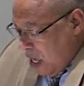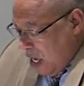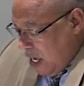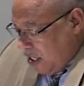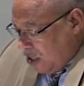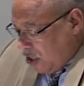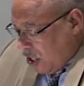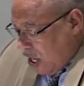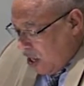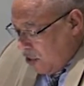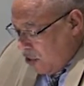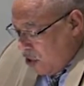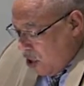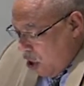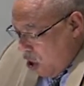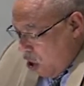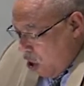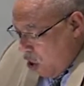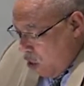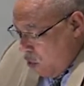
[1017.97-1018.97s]
he shall
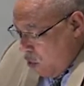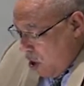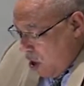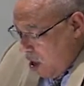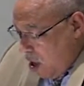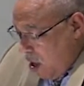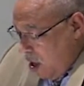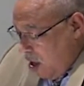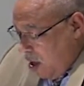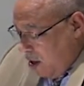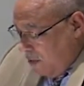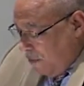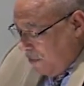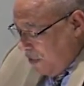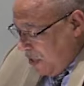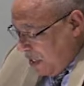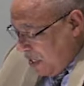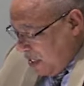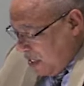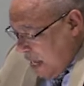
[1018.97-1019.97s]
know
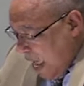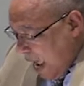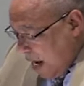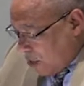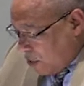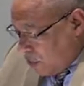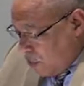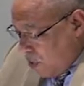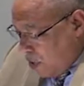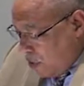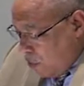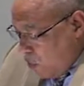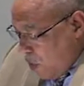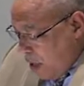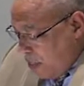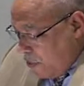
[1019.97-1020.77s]
of the doctrine,